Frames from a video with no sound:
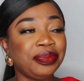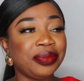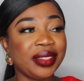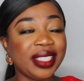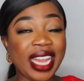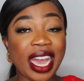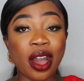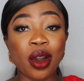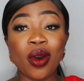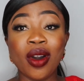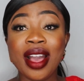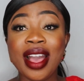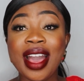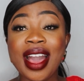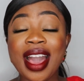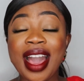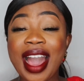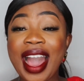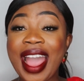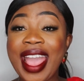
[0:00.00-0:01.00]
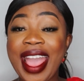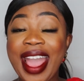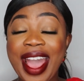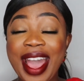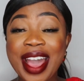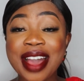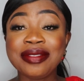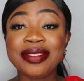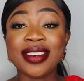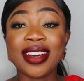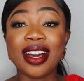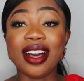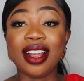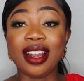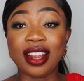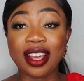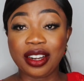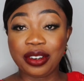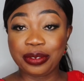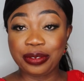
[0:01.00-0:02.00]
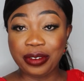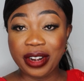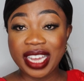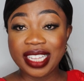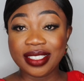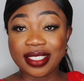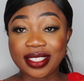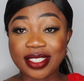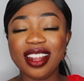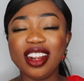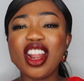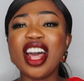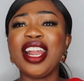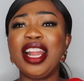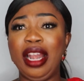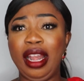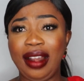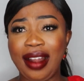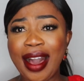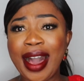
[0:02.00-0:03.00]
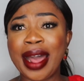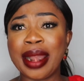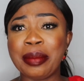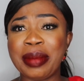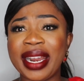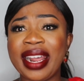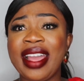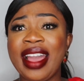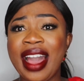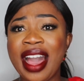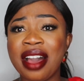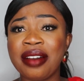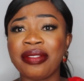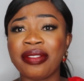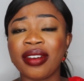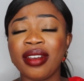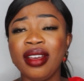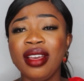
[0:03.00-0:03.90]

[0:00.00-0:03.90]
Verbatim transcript: Now, I have a lot of friends. Not a lot, but I have